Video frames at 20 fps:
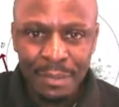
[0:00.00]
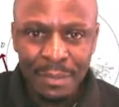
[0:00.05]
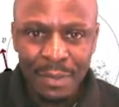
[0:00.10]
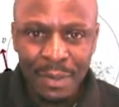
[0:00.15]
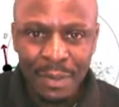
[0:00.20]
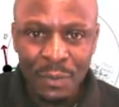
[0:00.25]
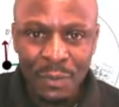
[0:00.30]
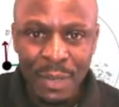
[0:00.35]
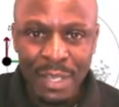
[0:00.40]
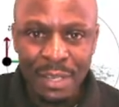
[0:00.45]

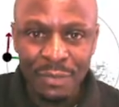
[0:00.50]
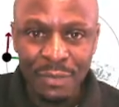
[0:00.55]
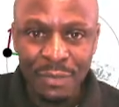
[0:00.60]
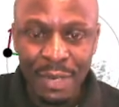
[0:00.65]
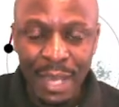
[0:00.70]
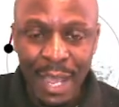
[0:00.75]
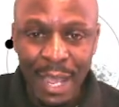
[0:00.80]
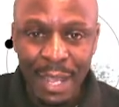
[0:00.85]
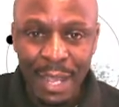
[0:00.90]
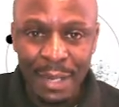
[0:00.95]
we're given
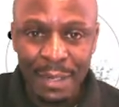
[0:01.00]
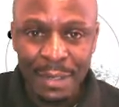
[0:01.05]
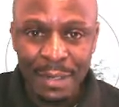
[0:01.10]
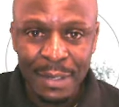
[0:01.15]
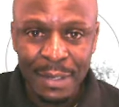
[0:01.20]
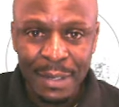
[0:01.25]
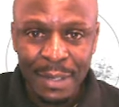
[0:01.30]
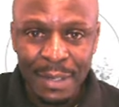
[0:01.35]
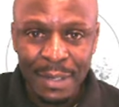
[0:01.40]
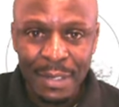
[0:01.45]
r
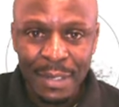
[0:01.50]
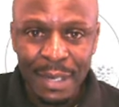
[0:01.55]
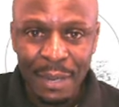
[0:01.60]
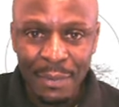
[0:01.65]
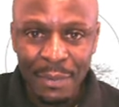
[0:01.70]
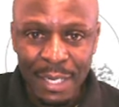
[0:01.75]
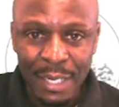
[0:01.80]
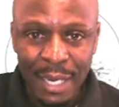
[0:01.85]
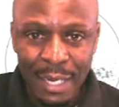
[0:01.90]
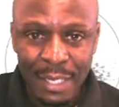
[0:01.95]
now
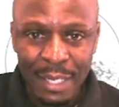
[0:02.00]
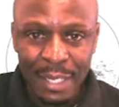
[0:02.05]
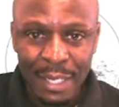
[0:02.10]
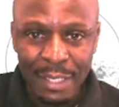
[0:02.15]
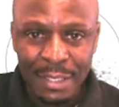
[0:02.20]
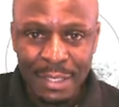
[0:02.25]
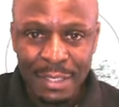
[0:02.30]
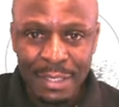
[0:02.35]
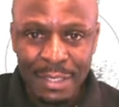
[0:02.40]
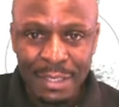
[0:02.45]
in that
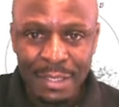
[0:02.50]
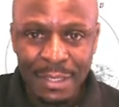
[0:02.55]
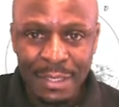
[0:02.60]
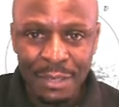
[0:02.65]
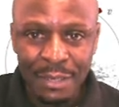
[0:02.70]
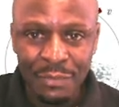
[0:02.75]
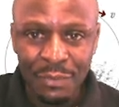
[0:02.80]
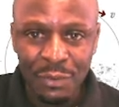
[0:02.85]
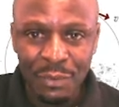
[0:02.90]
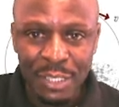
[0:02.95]
case
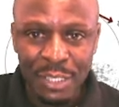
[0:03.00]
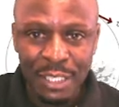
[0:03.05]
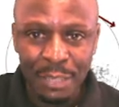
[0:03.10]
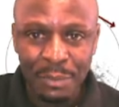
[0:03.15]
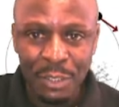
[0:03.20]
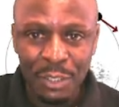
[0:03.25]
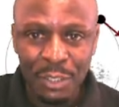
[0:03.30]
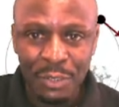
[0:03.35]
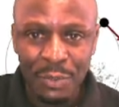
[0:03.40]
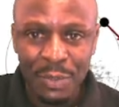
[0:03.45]
if you
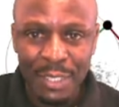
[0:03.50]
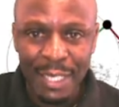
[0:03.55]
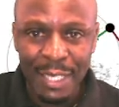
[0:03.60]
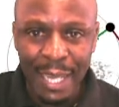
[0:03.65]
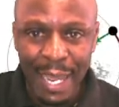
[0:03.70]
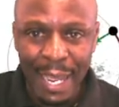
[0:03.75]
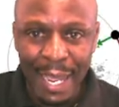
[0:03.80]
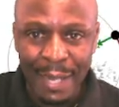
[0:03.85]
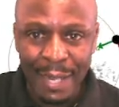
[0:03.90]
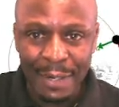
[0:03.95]
substitute the
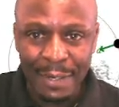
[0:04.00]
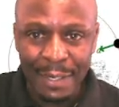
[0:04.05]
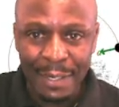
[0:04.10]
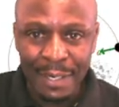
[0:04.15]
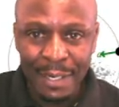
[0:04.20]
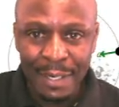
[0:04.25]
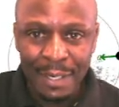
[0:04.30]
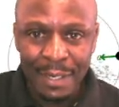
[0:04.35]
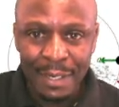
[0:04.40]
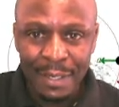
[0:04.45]
r
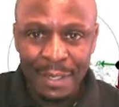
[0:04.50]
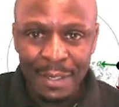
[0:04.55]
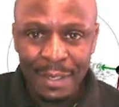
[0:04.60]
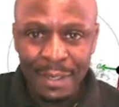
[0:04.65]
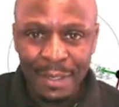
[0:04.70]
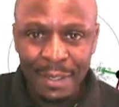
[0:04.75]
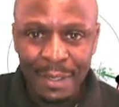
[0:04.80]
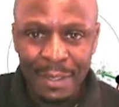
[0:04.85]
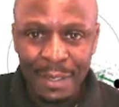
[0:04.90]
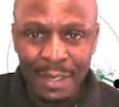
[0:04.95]

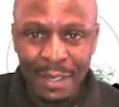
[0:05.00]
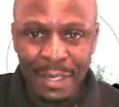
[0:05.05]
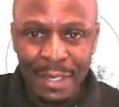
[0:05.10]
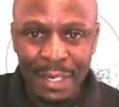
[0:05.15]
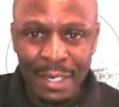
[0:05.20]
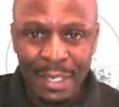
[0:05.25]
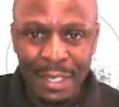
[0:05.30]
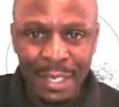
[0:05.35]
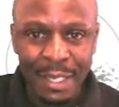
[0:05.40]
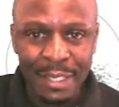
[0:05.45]
and then
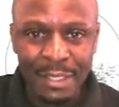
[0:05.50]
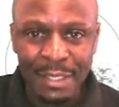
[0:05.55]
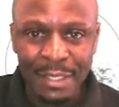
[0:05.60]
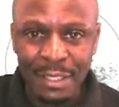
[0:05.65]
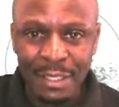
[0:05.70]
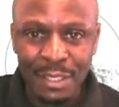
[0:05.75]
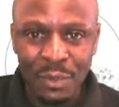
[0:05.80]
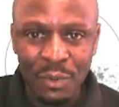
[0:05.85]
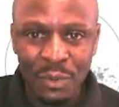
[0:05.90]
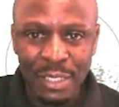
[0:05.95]
k is
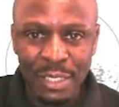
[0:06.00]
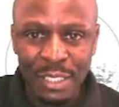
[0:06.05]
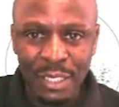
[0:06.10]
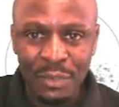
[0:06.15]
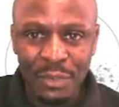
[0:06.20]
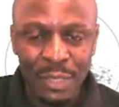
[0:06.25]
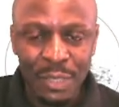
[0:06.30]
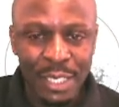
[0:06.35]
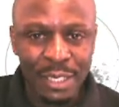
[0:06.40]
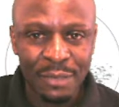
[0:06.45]
just a
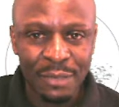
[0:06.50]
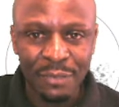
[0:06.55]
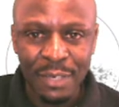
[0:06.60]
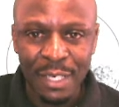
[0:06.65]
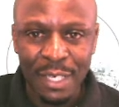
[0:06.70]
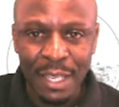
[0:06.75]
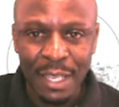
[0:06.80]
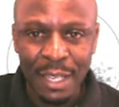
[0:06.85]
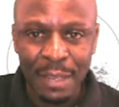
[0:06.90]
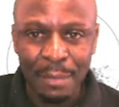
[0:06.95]
constant we leave it
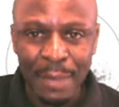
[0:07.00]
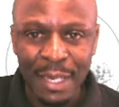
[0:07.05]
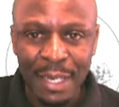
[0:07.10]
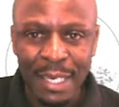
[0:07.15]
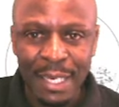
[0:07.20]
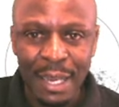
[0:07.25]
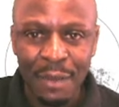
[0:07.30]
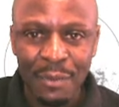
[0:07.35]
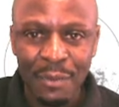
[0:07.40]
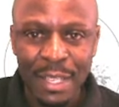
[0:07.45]
there but
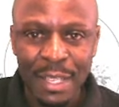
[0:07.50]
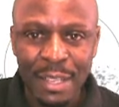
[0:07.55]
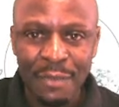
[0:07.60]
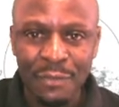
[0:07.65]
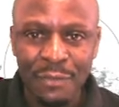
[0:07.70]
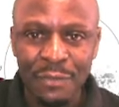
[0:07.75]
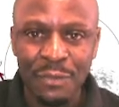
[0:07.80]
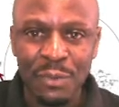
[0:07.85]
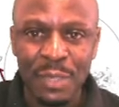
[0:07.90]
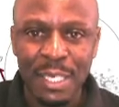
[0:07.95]
now
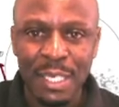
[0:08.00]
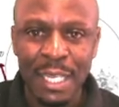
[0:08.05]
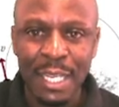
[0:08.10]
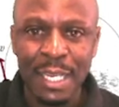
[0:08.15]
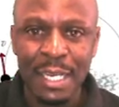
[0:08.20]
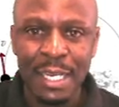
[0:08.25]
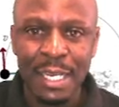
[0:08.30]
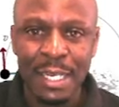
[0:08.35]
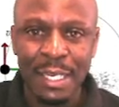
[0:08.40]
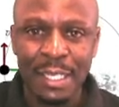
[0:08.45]
if you
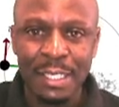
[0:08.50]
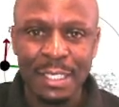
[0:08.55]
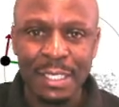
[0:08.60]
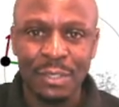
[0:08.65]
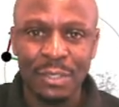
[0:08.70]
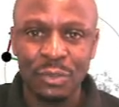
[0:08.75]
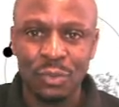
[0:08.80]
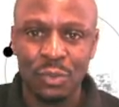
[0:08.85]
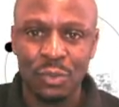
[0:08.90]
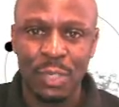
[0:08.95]
take this
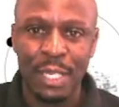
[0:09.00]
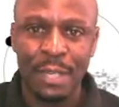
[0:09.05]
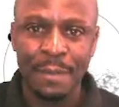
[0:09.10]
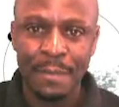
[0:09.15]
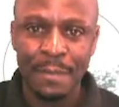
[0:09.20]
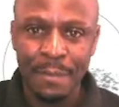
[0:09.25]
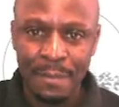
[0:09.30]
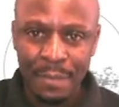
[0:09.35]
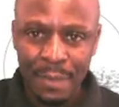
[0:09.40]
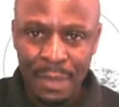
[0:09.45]
to the
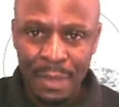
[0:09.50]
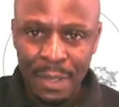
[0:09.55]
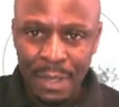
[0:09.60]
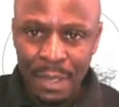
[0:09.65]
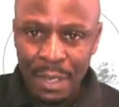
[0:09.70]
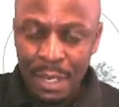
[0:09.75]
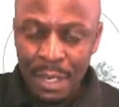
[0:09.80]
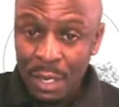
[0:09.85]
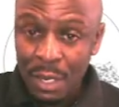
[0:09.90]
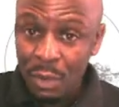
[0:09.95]

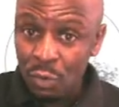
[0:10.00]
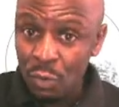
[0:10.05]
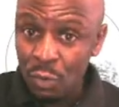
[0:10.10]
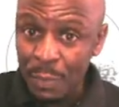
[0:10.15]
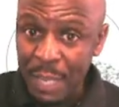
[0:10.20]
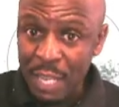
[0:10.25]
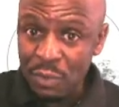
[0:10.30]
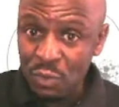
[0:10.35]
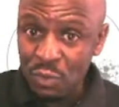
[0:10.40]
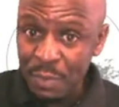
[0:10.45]
to be
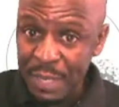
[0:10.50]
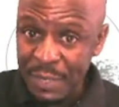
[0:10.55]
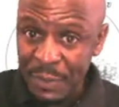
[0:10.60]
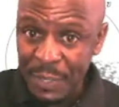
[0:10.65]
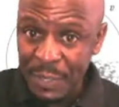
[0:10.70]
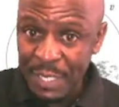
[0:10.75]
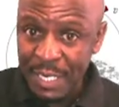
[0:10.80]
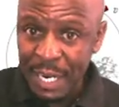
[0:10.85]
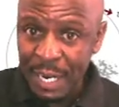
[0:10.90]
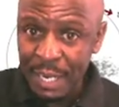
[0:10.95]
a
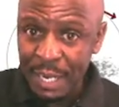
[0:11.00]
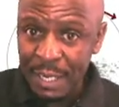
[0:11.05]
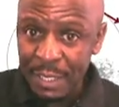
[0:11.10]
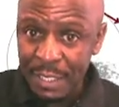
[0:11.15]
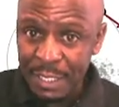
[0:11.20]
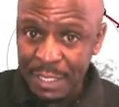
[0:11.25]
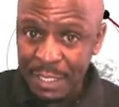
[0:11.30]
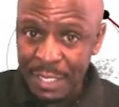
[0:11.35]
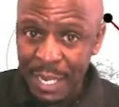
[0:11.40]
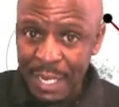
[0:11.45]
numerator
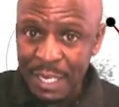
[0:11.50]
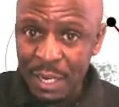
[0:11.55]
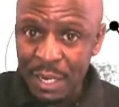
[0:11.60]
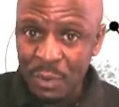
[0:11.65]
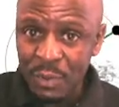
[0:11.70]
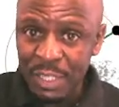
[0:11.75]
the sign there would